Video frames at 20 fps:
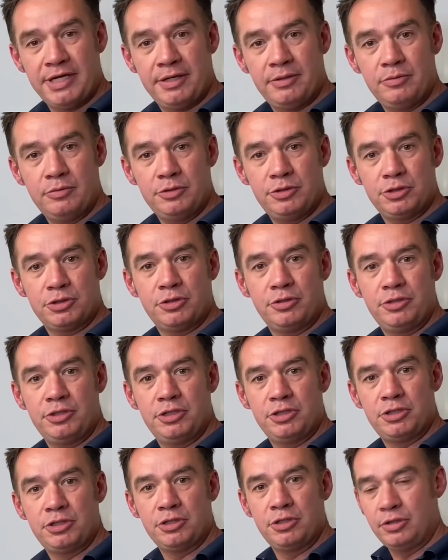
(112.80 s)
we're just going to
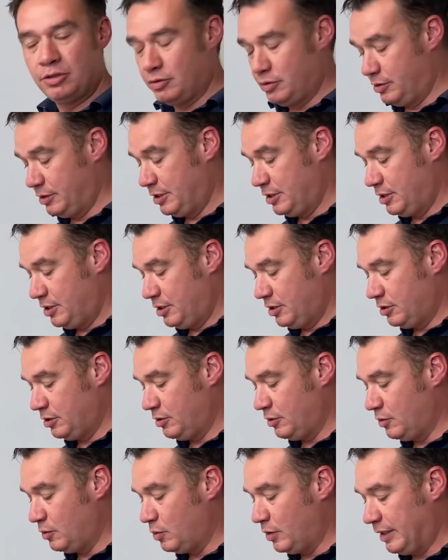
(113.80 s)
show
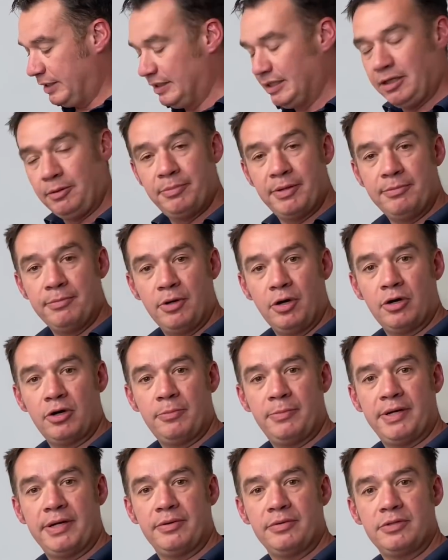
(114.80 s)
you a little bit more
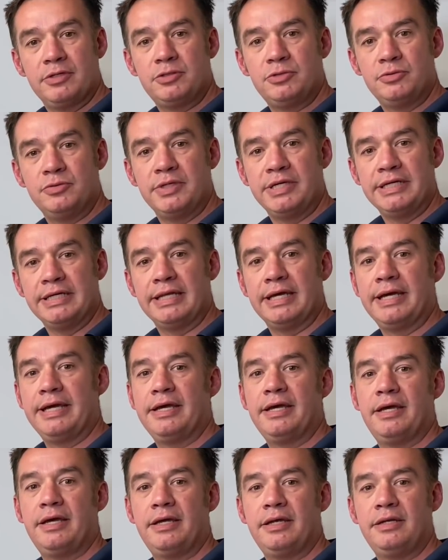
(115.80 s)
about this relay
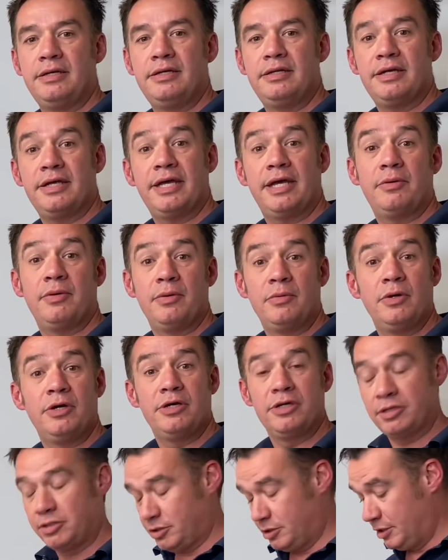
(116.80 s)
and how it
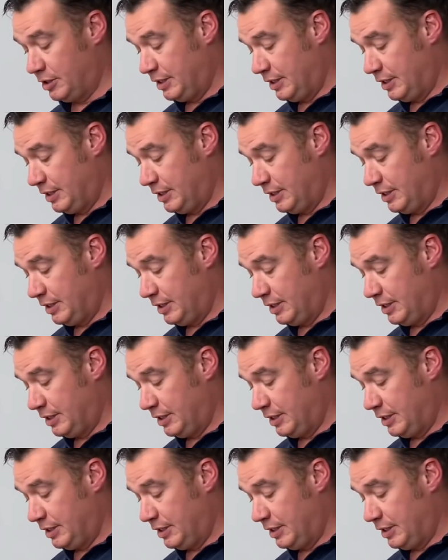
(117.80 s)
works.